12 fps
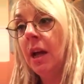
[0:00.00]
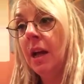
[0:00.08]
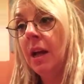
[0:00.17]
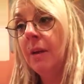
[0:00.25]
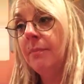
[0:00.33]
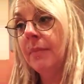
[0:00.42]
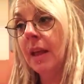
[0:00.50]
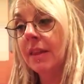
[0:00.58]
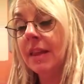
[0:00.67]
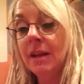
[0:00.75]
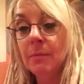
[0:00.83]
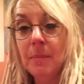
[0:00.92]

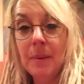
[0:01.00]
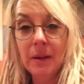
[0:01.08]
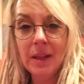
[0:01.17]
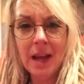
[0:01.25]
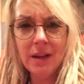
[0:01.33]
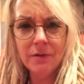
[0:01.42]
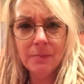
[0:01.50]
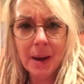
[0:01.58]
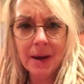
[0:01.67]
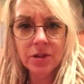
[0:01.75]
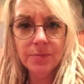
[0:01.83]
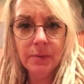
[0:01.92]
I think it'll be about the end of
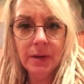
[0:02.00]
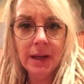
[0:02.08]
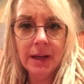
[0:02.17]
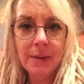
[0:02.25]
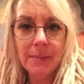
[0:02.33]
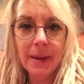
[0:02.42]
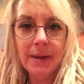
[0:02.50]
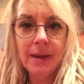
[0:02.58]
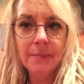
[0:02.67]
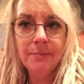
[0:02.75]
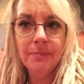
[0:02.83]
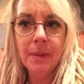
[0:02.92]
March when I get
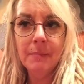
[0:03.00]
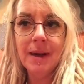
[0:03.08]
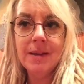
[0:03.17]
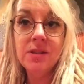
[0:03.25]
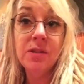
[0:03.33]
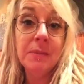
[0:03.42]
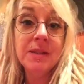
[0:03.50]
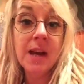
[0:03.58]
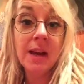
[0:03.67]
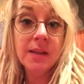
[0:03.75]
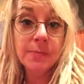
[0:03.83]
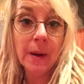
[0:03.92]
my summer
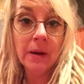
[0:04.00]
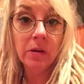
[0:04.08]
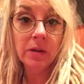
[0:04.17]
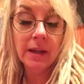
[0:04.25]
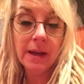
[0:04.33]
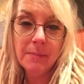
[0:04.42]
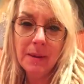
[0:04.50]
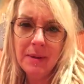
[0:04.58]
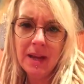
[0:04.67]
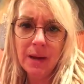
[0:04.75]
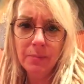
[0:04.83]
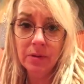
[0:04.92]
tyres back on again,
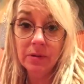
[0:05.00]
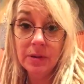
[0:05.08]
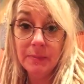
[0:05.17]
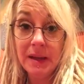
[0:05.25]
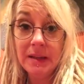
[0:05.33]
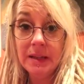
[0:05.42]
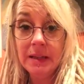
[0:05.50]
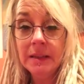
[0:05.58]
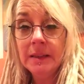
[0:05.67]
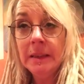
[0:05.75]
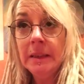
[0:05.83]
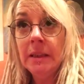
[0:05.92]
maybe April, depending
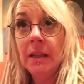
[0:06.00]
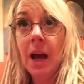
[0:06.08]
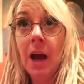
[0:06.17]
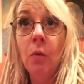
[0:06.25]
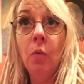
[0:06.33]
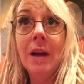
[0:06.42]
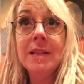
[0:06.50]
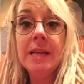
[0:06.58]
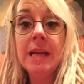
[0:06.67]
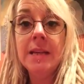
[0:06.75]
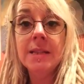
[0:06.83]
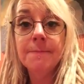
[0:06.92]
how
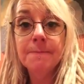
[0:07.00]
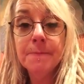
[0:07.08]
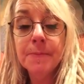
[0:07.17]
wet it is.